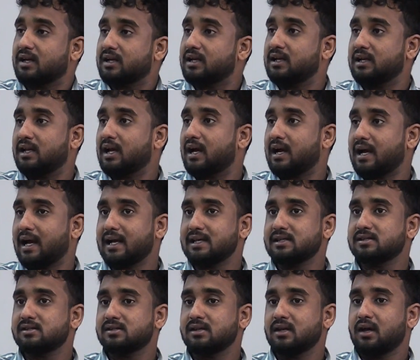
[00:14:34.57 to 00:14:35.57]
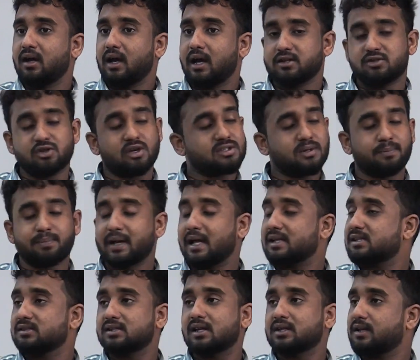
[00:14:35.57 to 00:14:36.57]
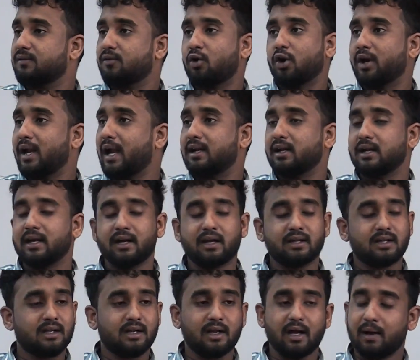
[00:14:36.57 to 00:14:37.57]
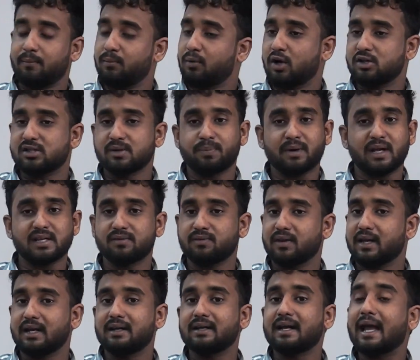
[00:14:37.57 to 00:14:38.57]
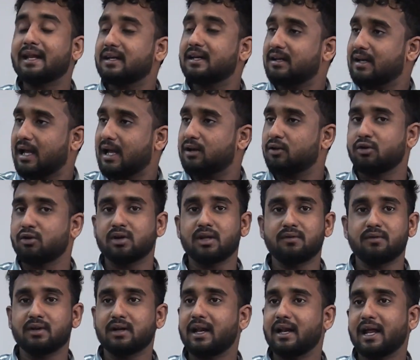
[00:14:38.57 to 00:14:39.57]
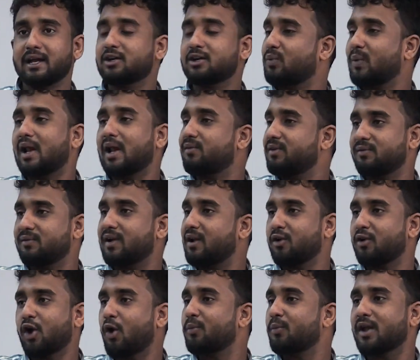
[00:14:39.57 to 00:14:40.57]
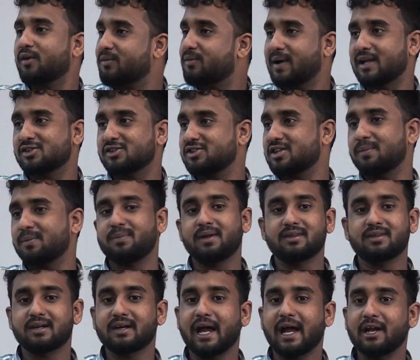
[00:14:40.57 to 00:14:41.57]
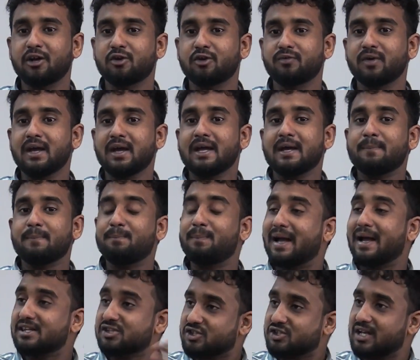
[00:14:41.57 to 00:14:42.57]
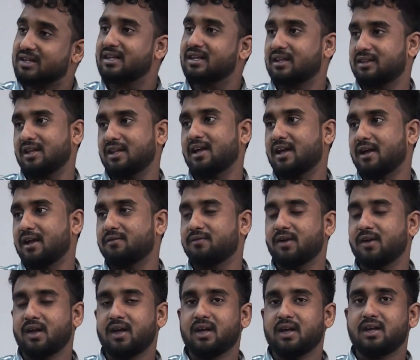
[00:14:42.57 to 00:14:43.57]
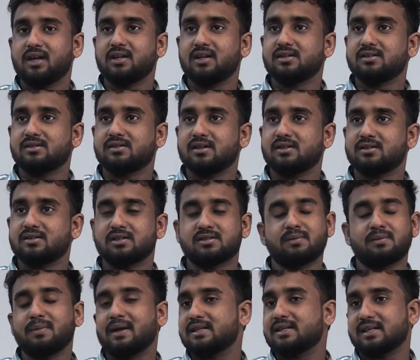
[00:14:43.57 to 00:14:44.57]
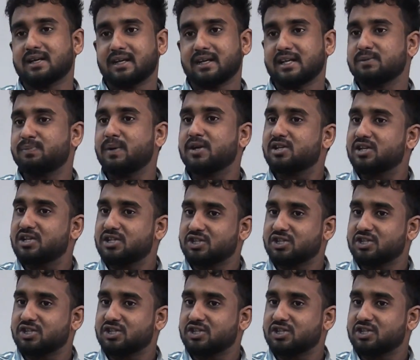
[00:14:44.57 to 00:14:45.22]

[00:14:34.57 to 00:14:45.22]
that India has. It's not surprising that they've got 8 in 8, and that I'm not surprised if they get 9 in 9 or even like 12 in 12 or how many other matches they play. The kind of bench strength that they have is amazing. And especially